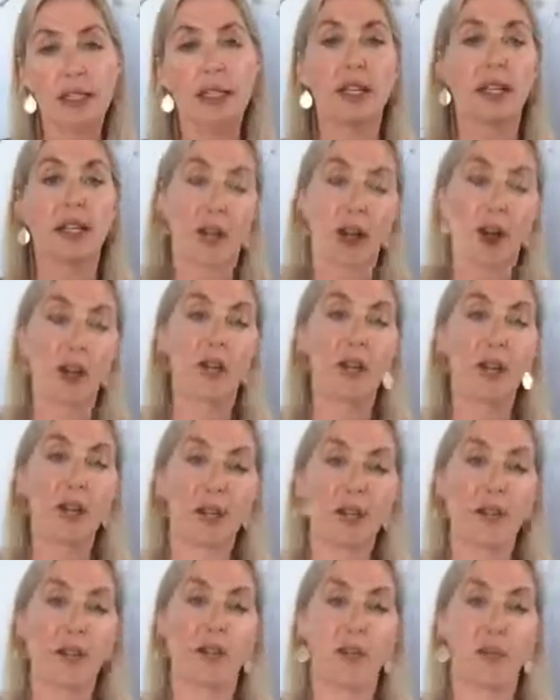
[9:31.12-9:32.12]
Hardware and the
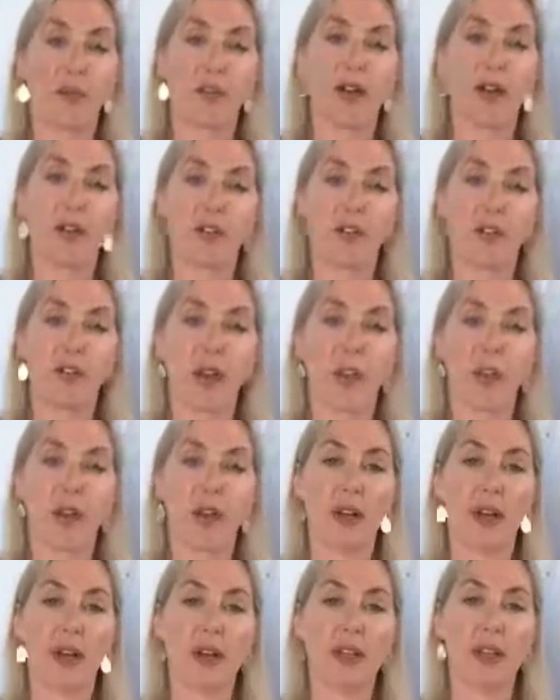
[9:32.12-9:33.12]
software, if you
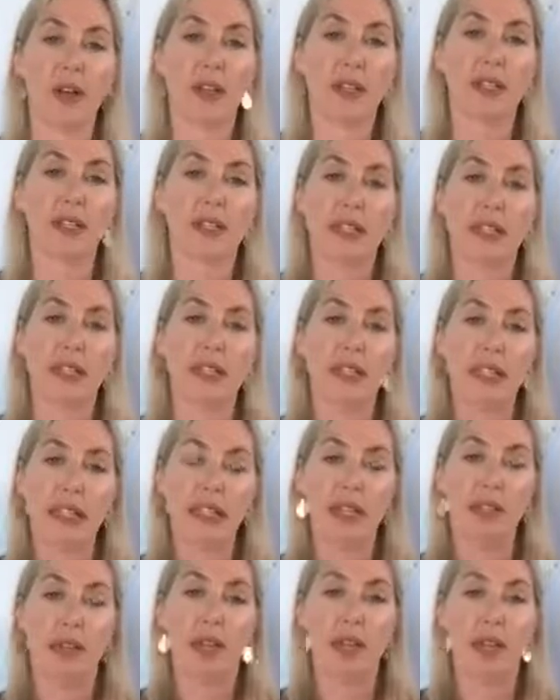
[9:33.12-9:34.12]
will. You
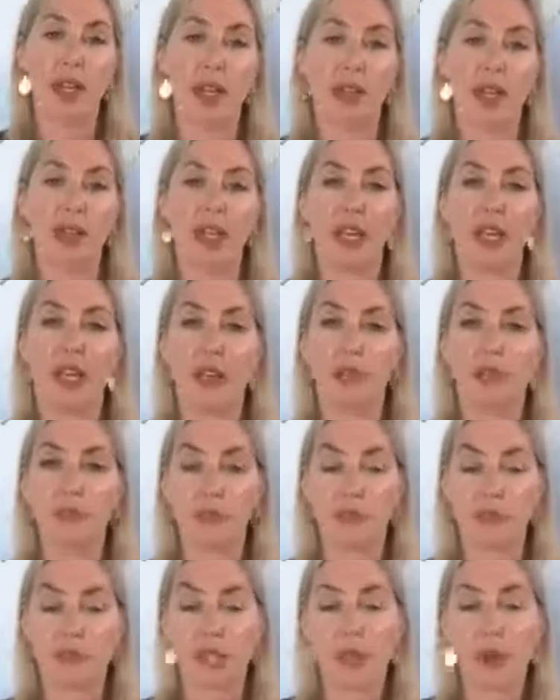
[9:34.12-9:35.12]
know, the
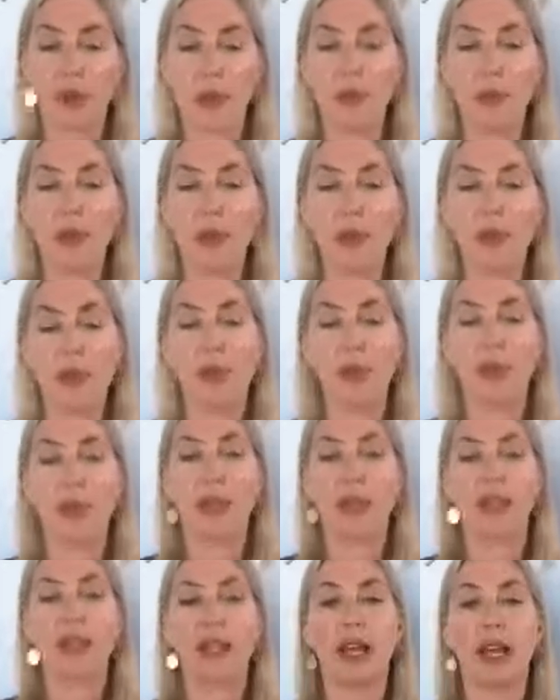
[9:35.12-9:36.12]
core metabolic
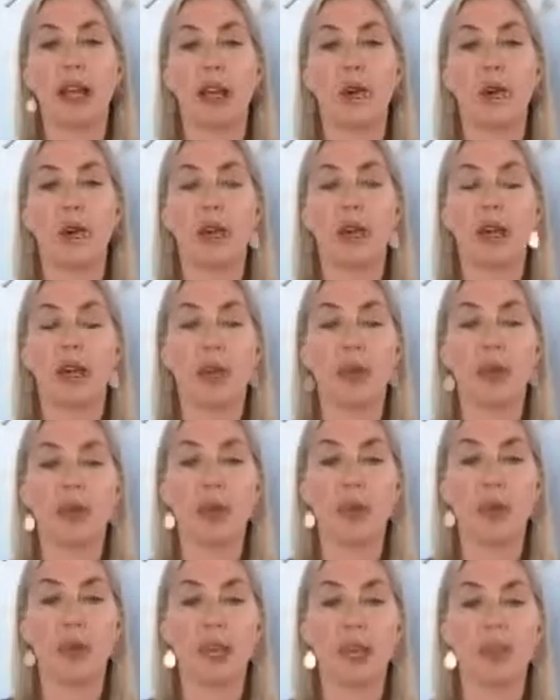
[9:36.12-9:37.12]
rate is how we're keeping
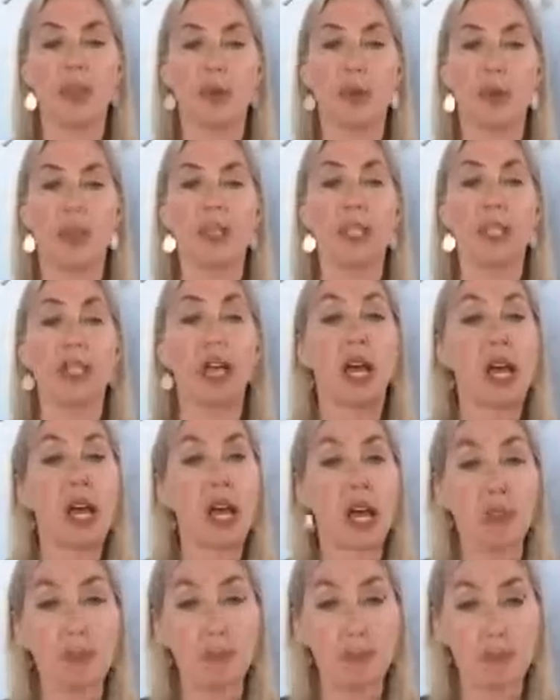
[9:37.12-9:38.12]
pace with
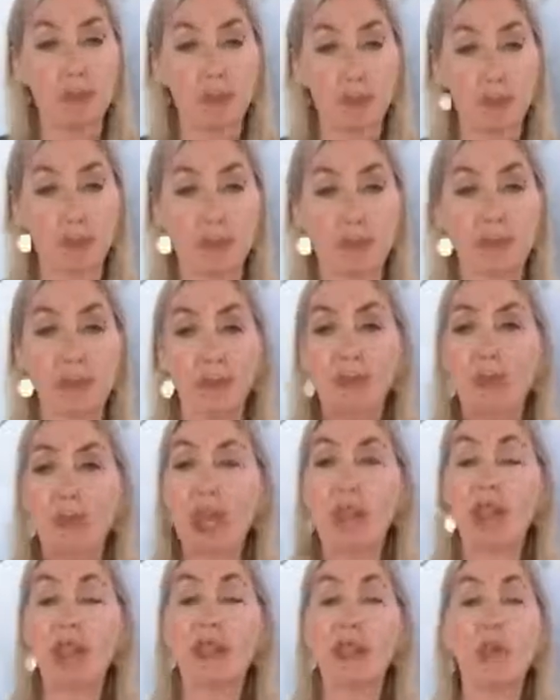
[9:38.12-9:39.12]
time,
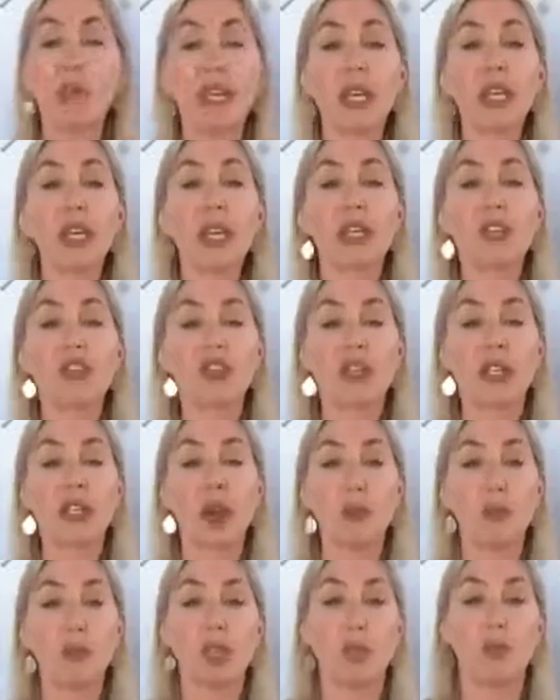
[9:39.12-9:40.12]
and the pH is how
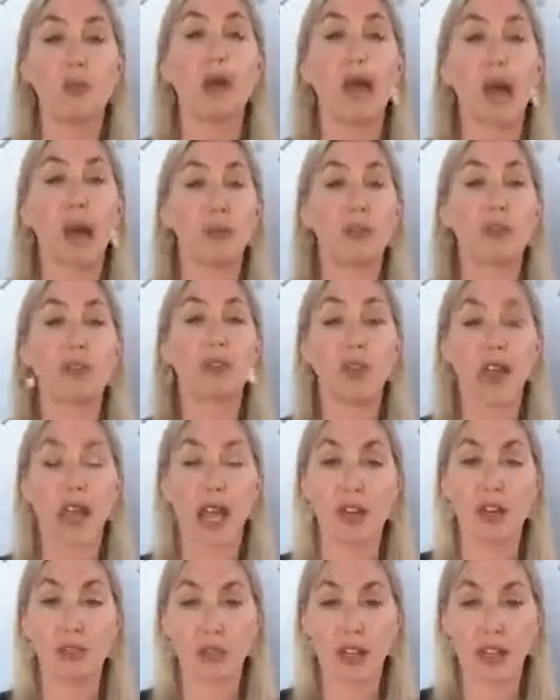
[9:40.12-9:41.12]
we're keeping powers of
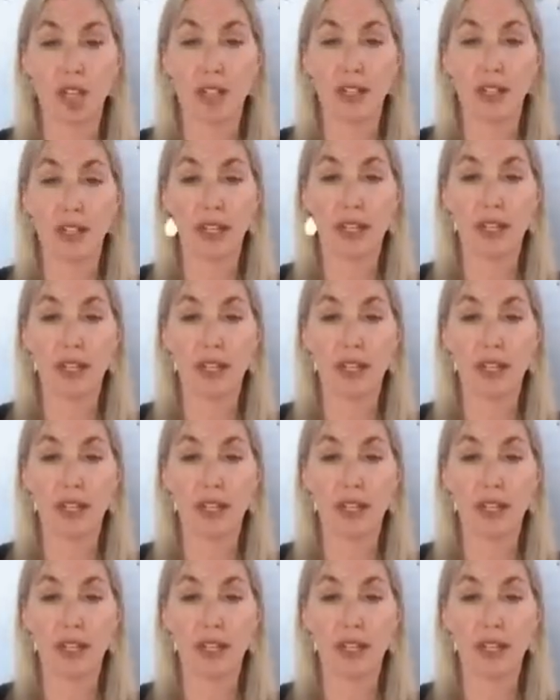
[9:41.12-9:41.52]
hydrogen.